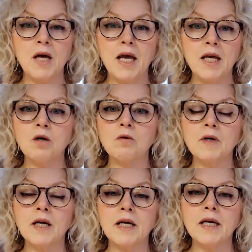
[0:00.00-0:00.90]

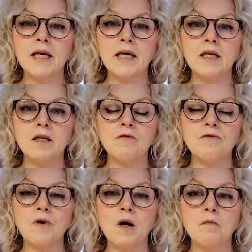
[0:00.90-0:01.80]
anchoring in
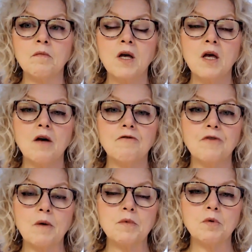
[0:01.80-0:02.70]
from
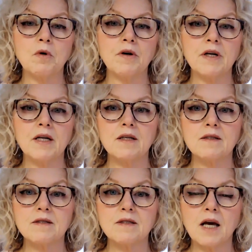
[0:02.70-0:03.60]
February
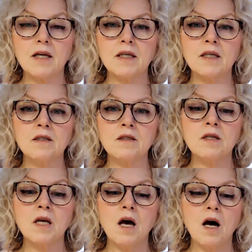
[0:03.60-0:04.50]
2nd,